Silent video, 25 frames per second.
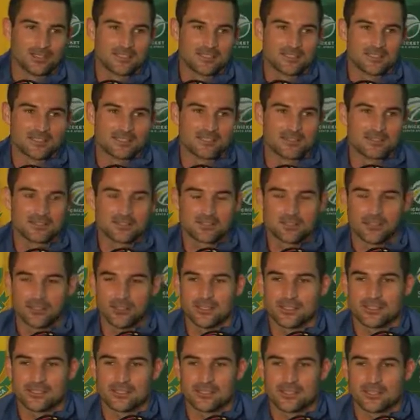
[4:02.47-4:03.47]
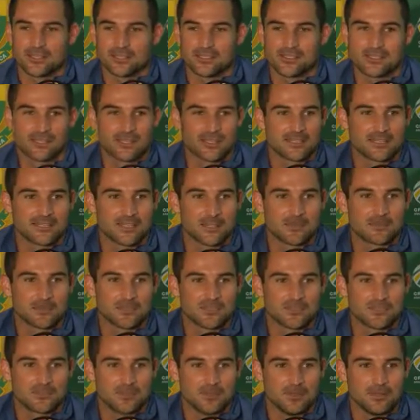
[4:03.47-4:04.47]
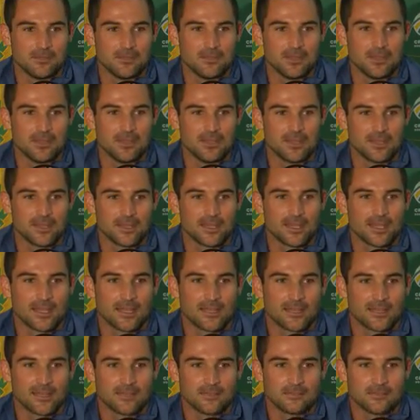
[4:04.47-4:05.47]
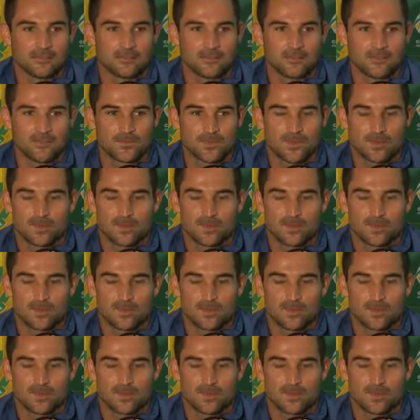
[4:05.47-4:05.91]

it's just coincidence that it happens to be PE again.